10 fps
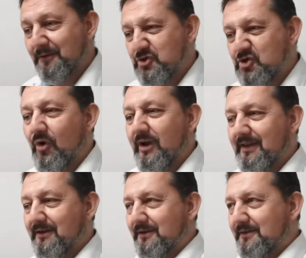joy,
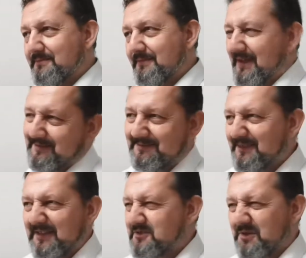
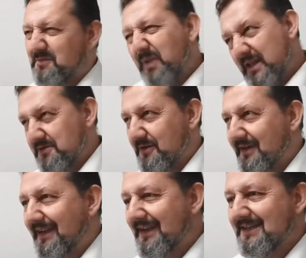not joy, pleasure
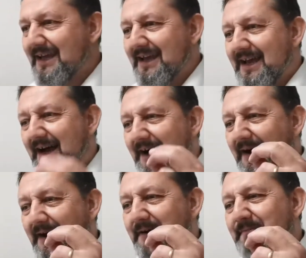in it,
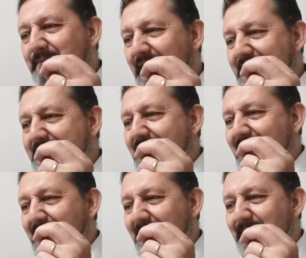but
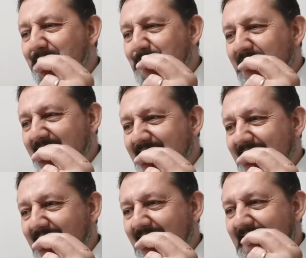
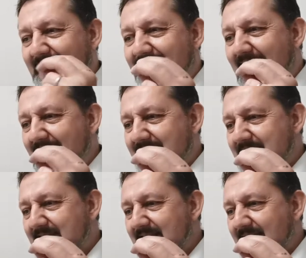it
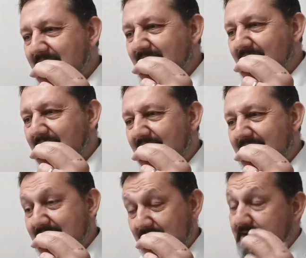has
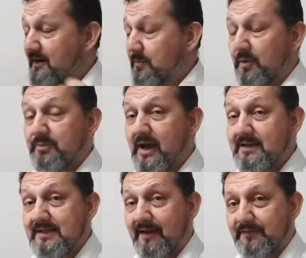a terrible
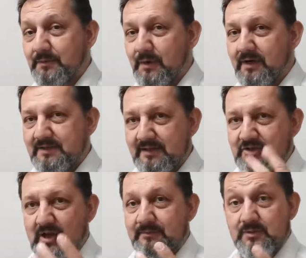price afterwards. In
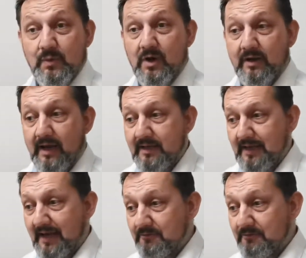James 1 I